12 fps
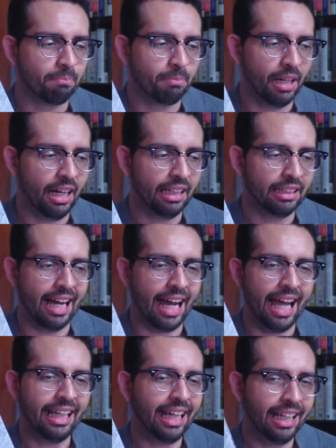But
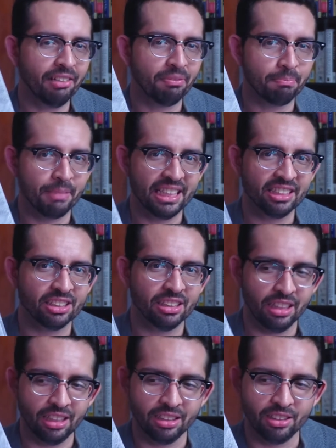I kind of missed
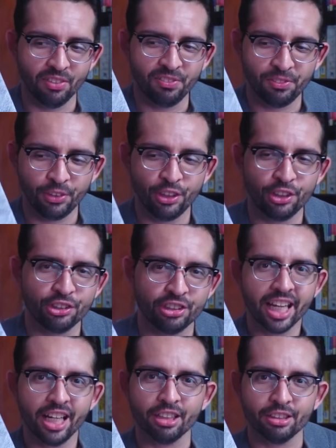the first
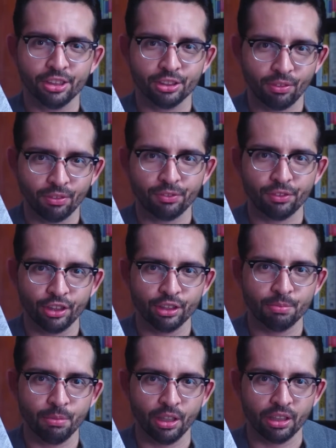characters of the
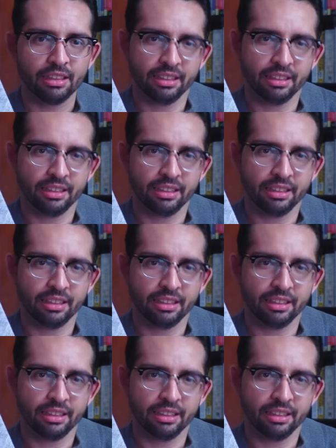first book.